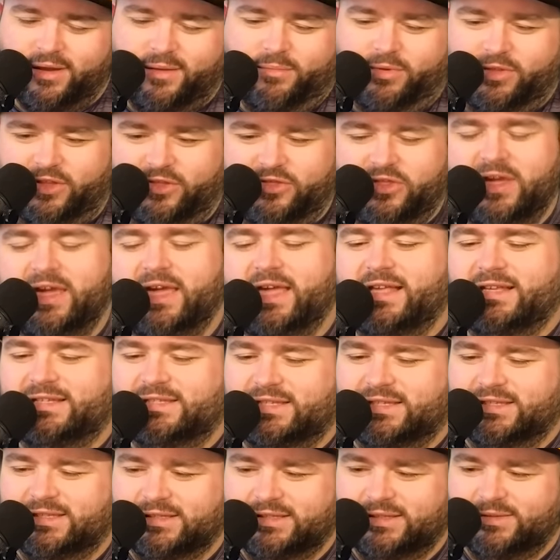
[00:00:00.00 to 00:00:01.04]
But the thing
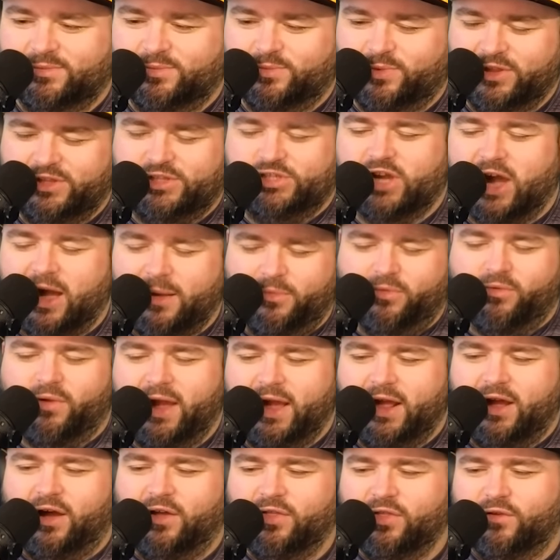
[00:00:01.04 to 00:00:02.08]
is, with Ja
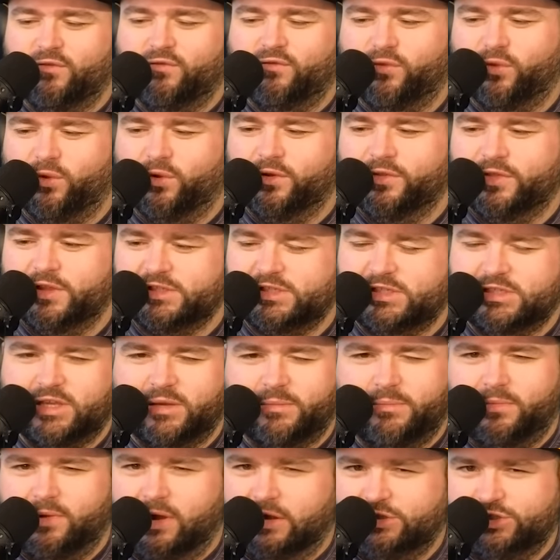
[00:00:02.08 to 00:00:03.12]
Morant on the floor, this is a
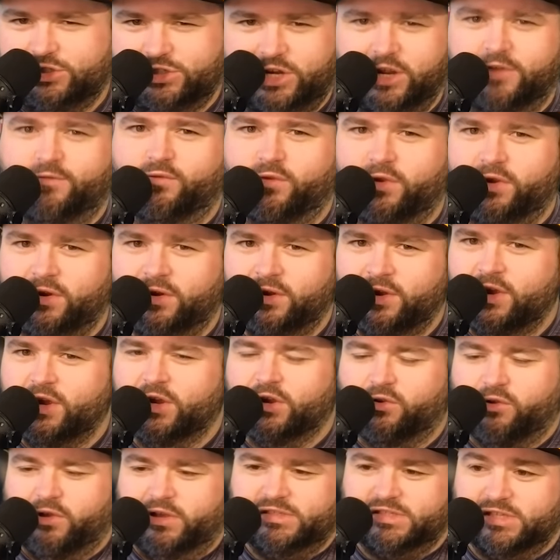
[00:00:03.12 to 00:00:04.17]
much different
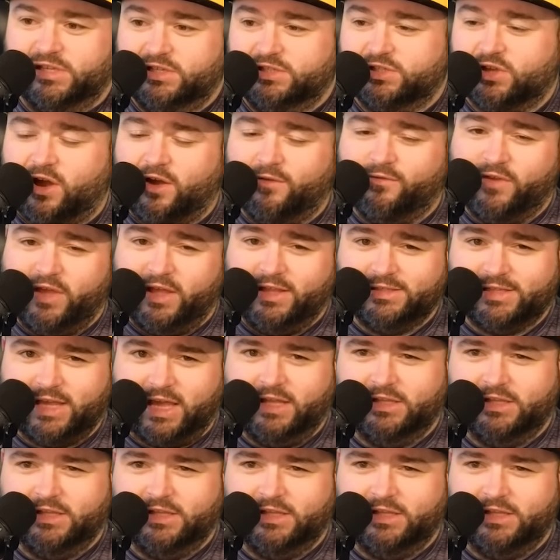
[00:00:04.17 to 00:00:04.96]
Grizzlies offense.